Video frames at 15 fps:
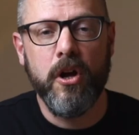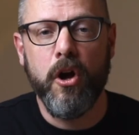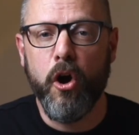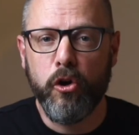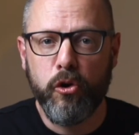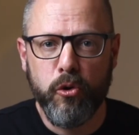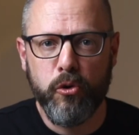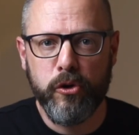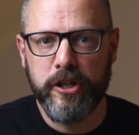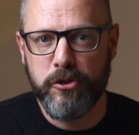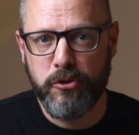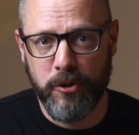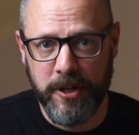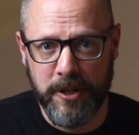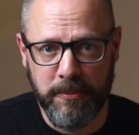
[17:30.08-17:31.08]
According
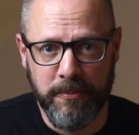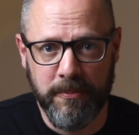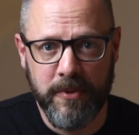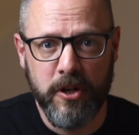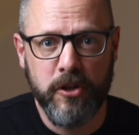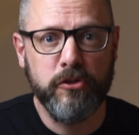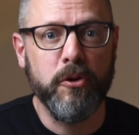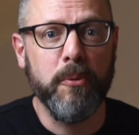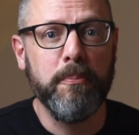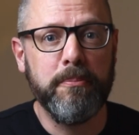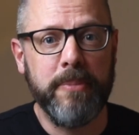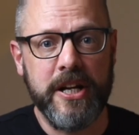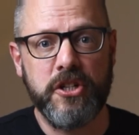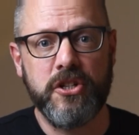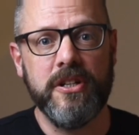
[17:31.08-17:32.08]
to him,
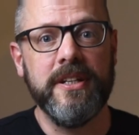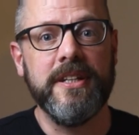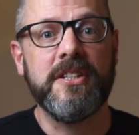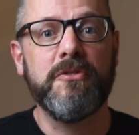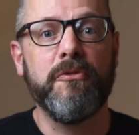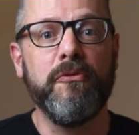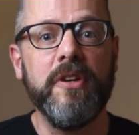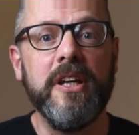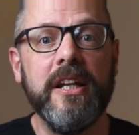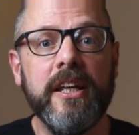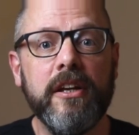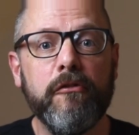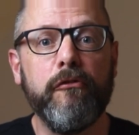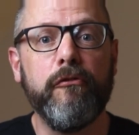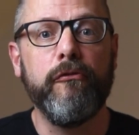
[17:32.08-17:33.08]
compassion is
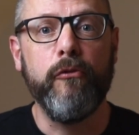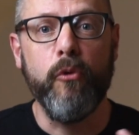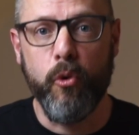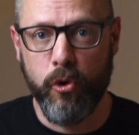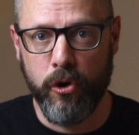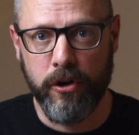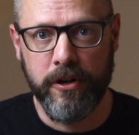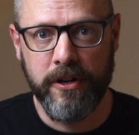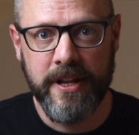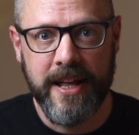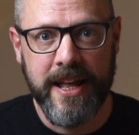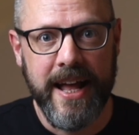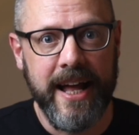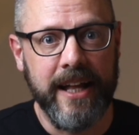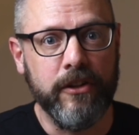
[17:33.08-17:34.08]
feeling for
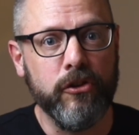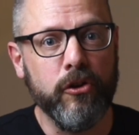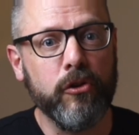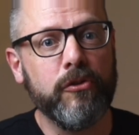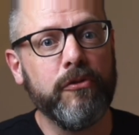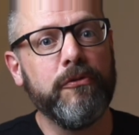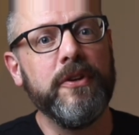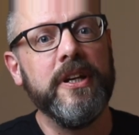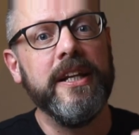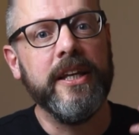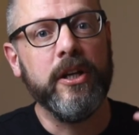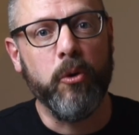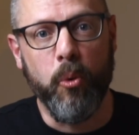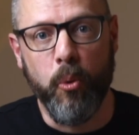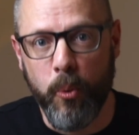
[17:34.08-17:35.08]
and not
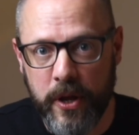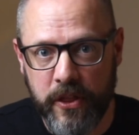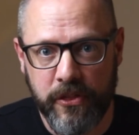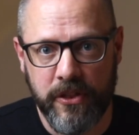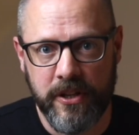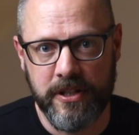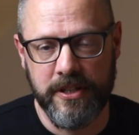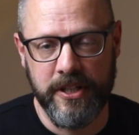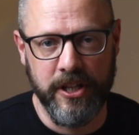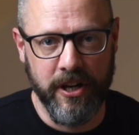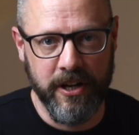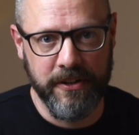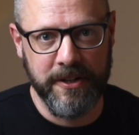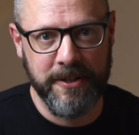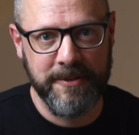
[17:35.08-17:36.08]
feeling with the
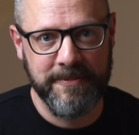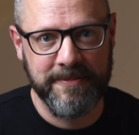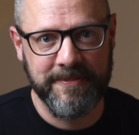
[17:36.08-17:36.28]
other.